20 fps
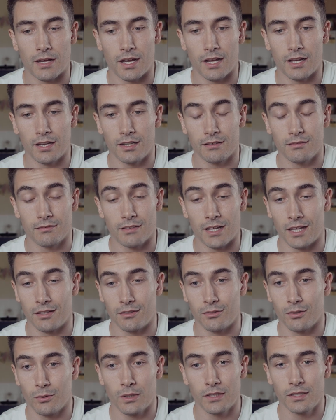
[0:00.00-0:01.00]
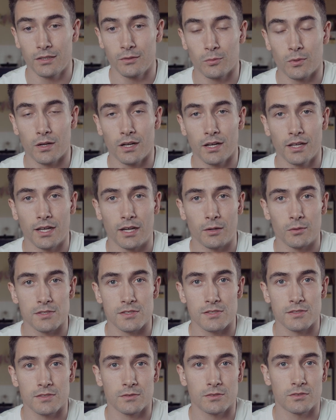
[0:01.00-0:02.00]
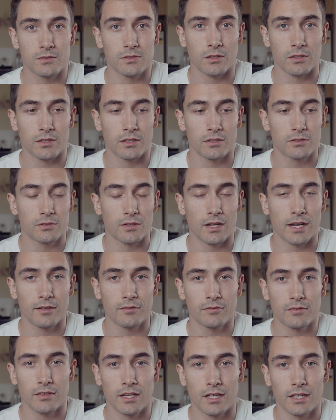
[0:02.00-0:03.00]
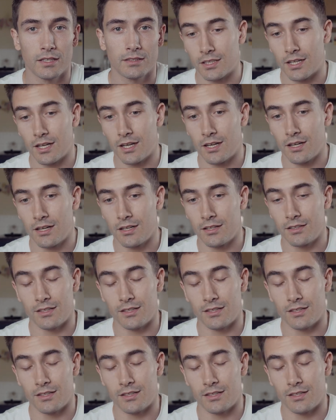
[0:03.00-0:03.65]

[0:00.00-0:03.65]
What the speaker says: I had no idea why. I was talking to iFlight.